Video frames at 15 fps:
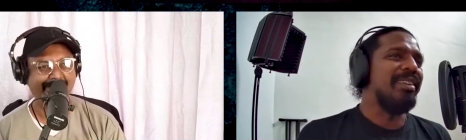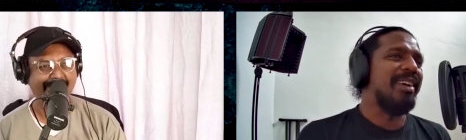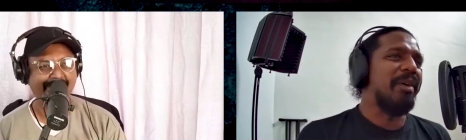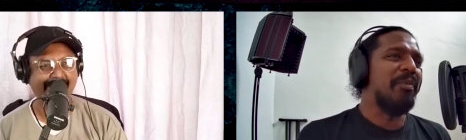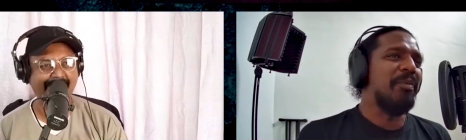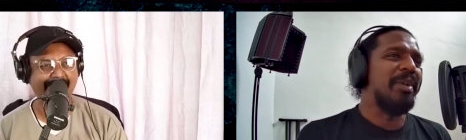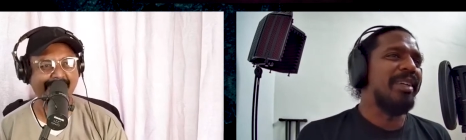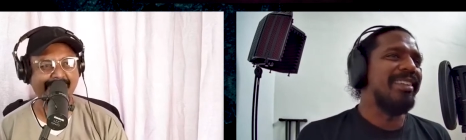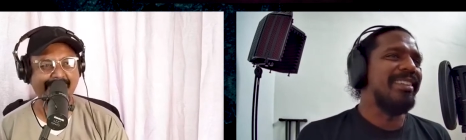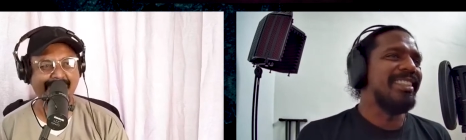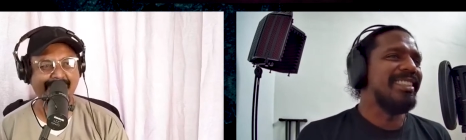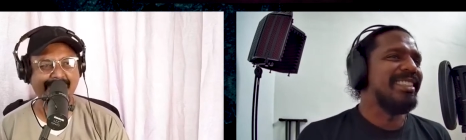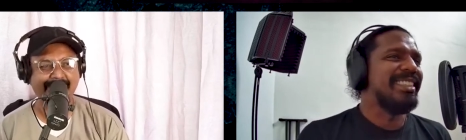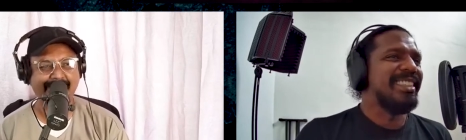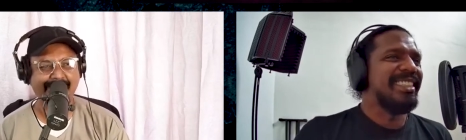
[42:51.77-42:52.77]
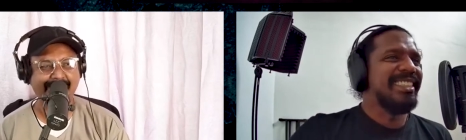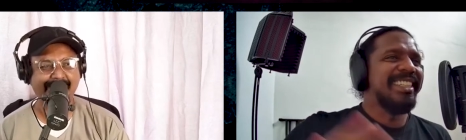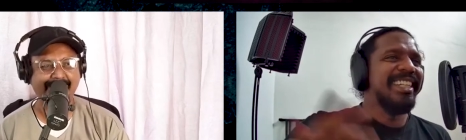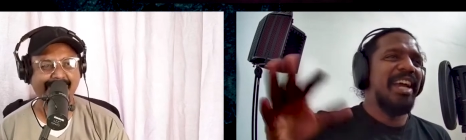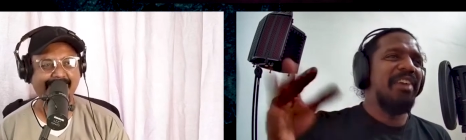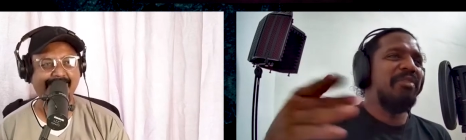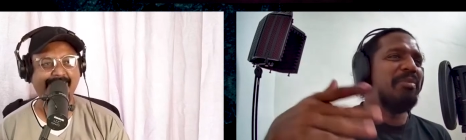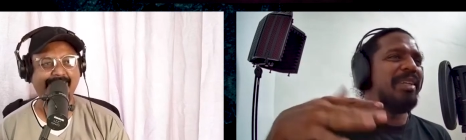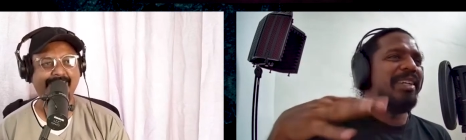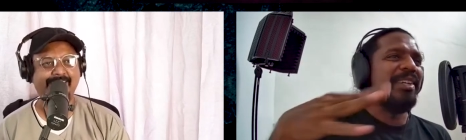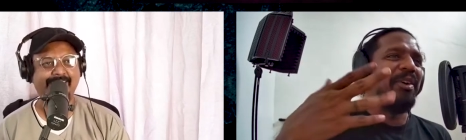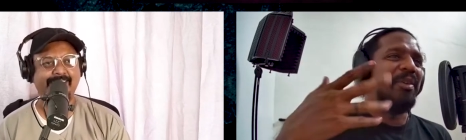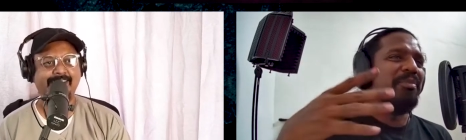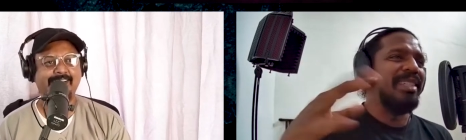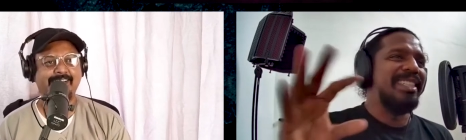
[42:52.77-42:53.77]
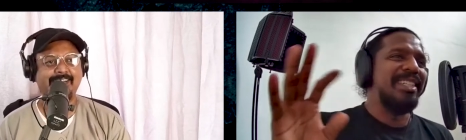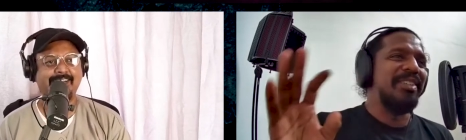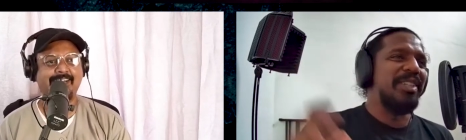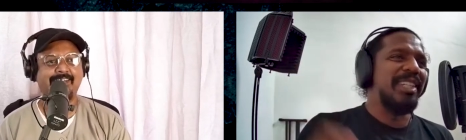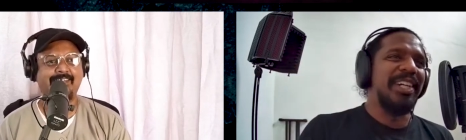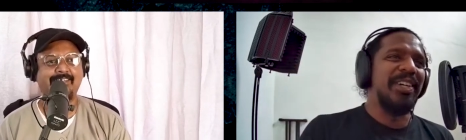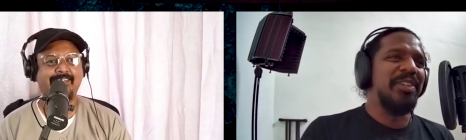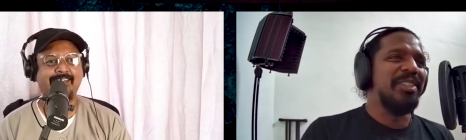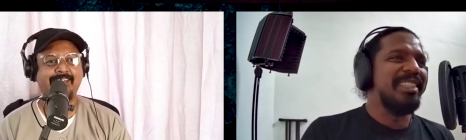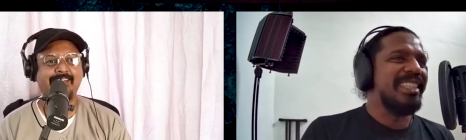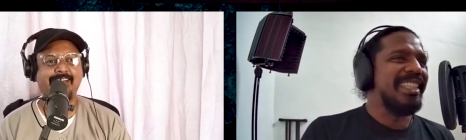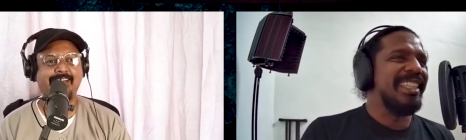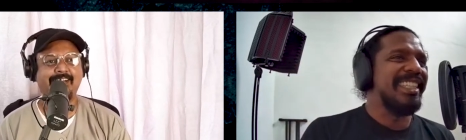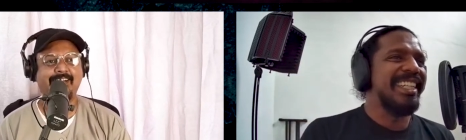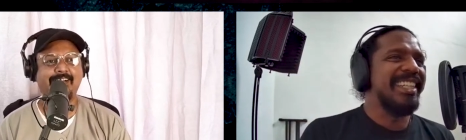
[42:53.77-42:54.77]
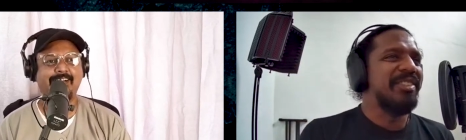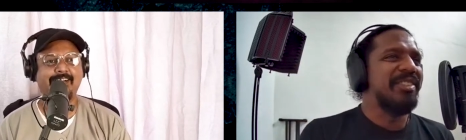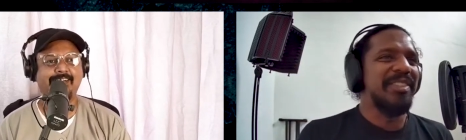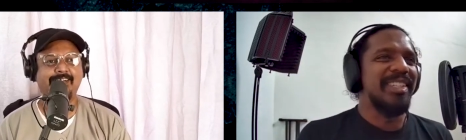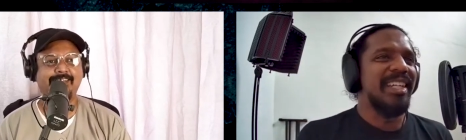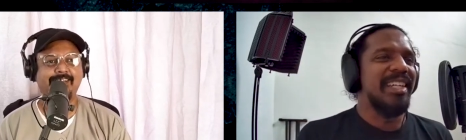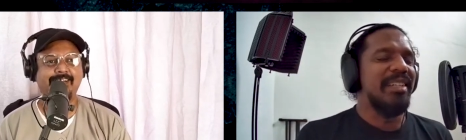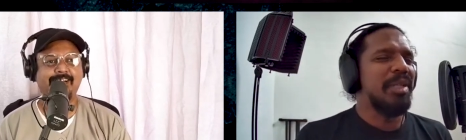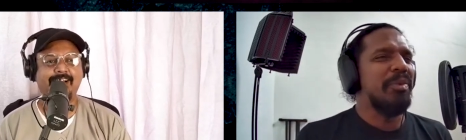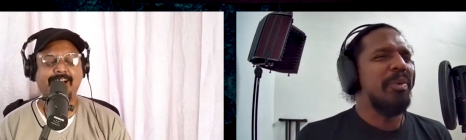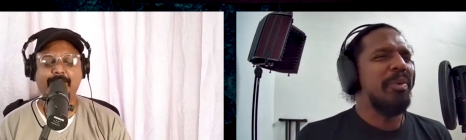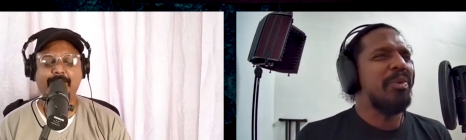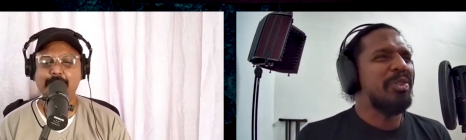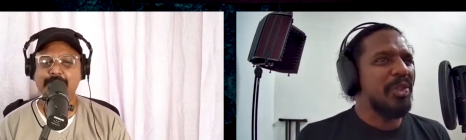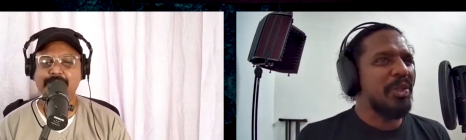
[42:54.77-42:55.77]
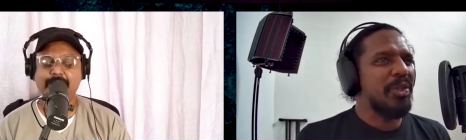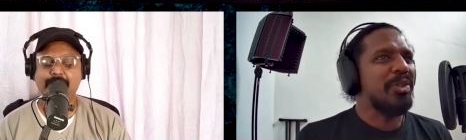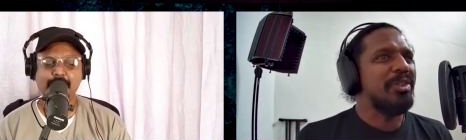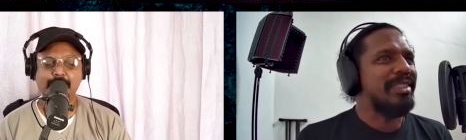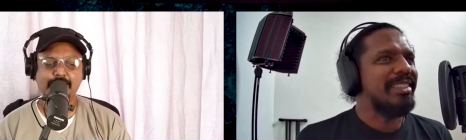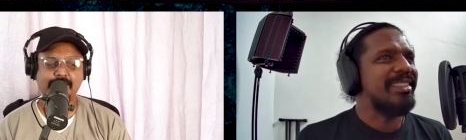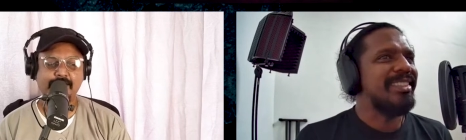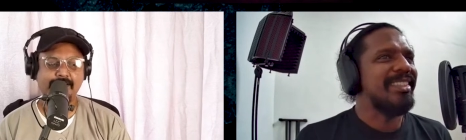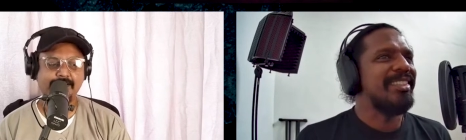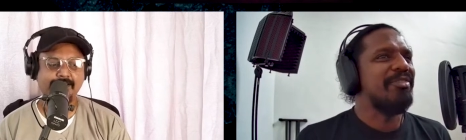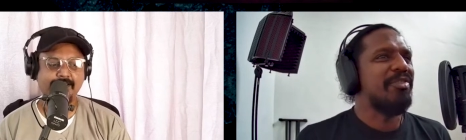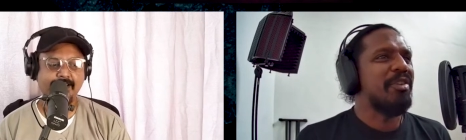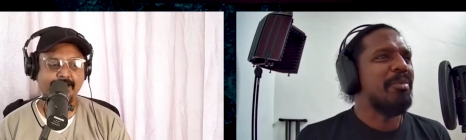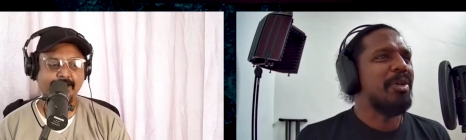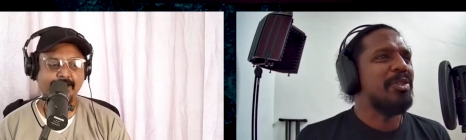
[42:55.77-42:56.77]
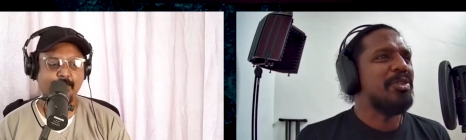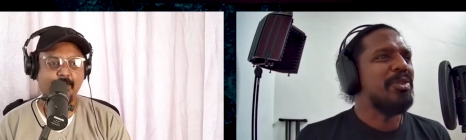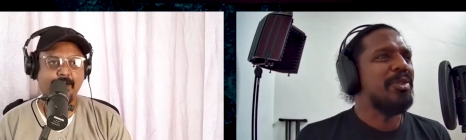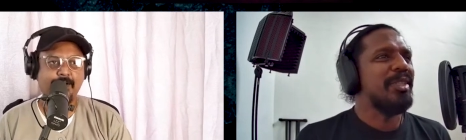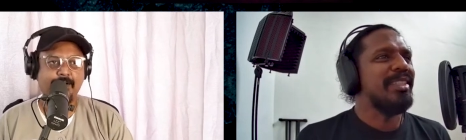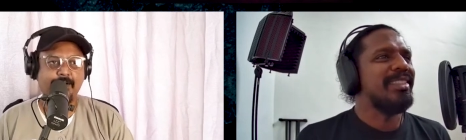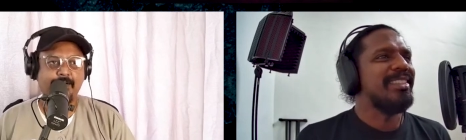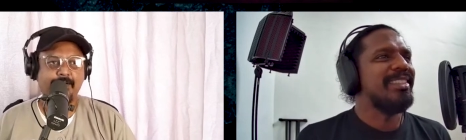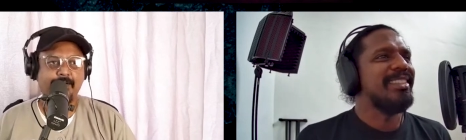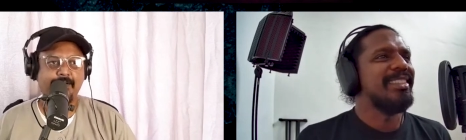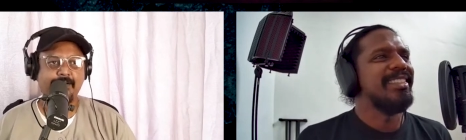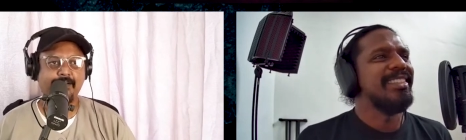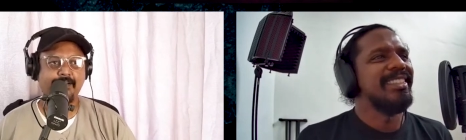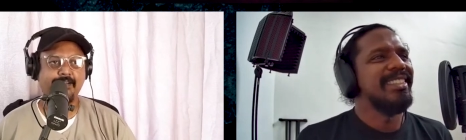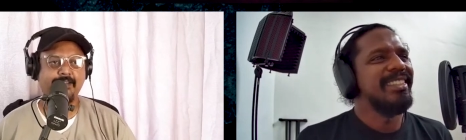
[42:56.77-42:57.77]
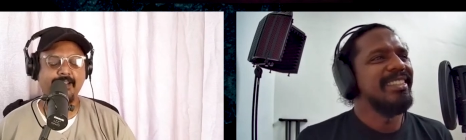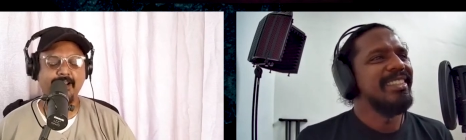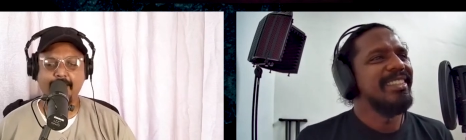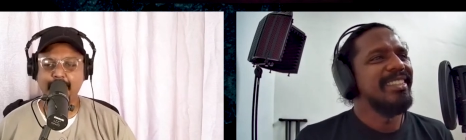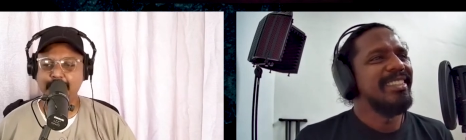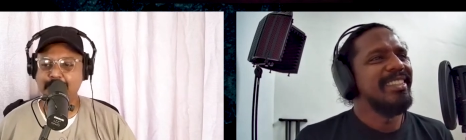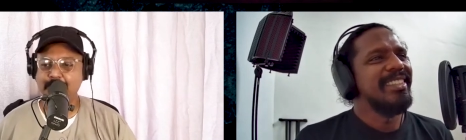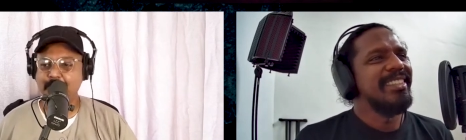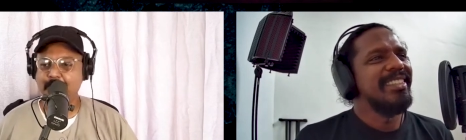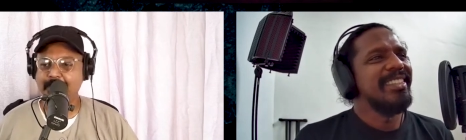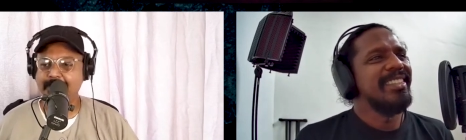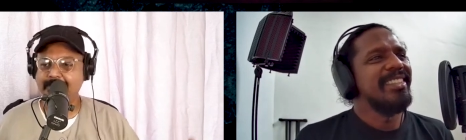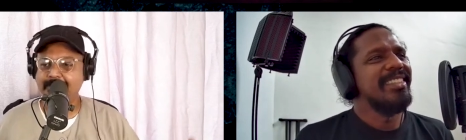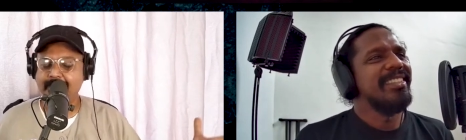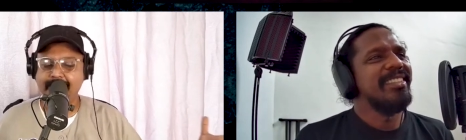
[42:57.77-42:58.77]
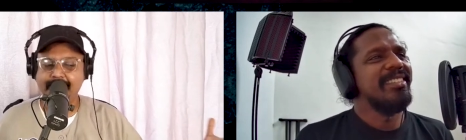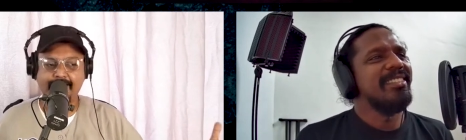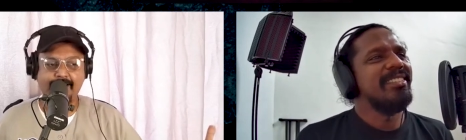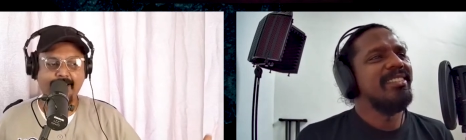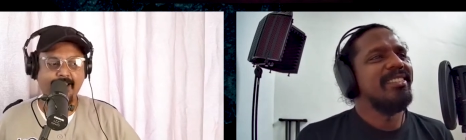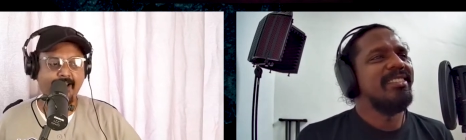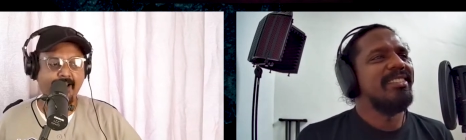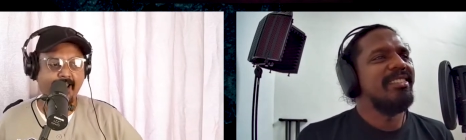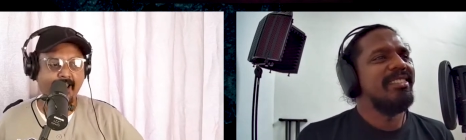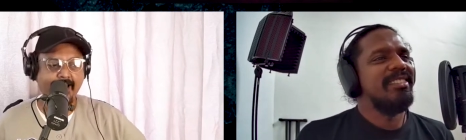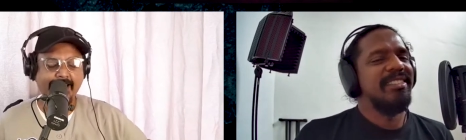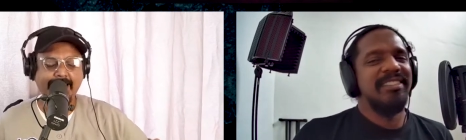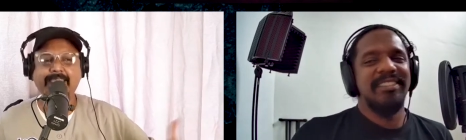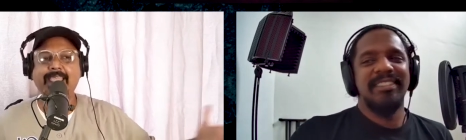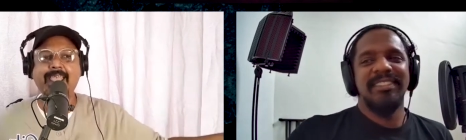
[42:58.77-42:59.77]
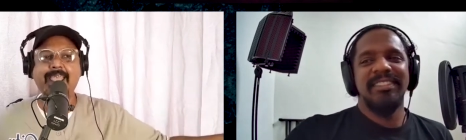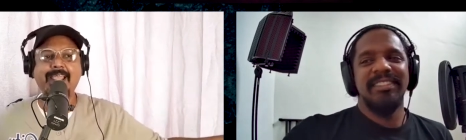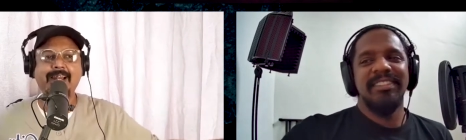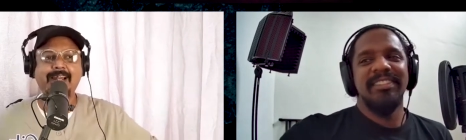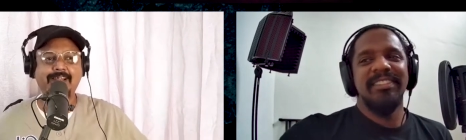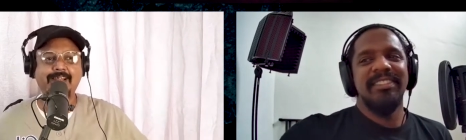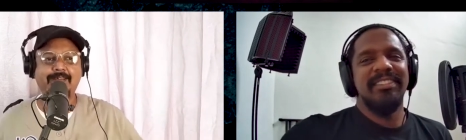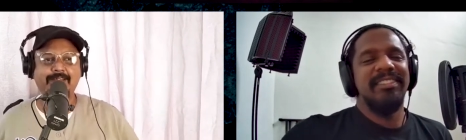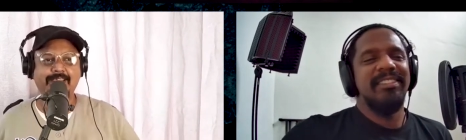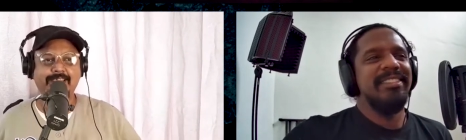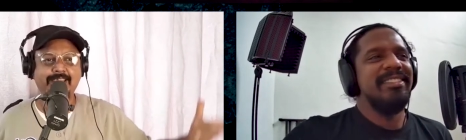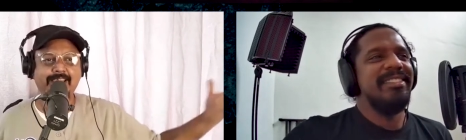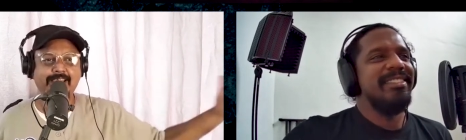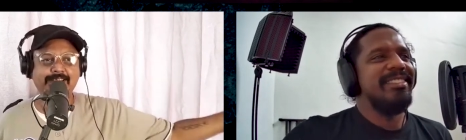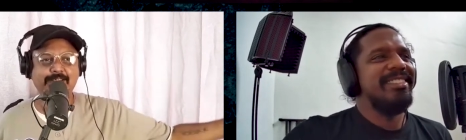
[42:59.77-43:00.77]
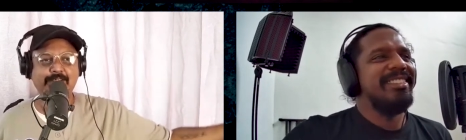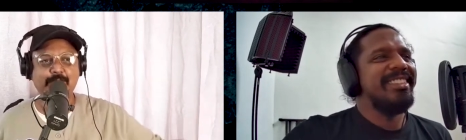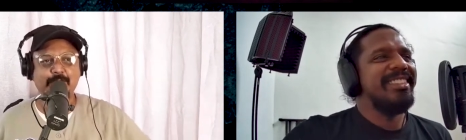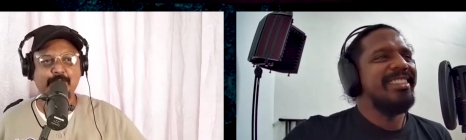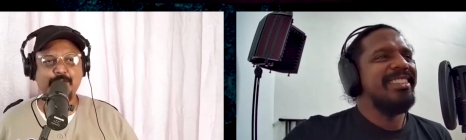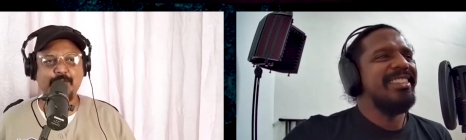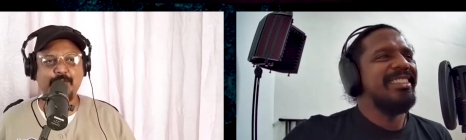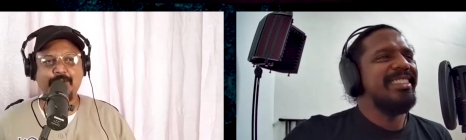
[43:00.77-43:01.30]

Speaker 1: up, we just everybody got busy with their own thing, and yeah. we were like, but we were was, so consistent I was excited for about two years.
Speaker 2: Yeah, I was so excited that hey, I had gang like okay, he has his own show,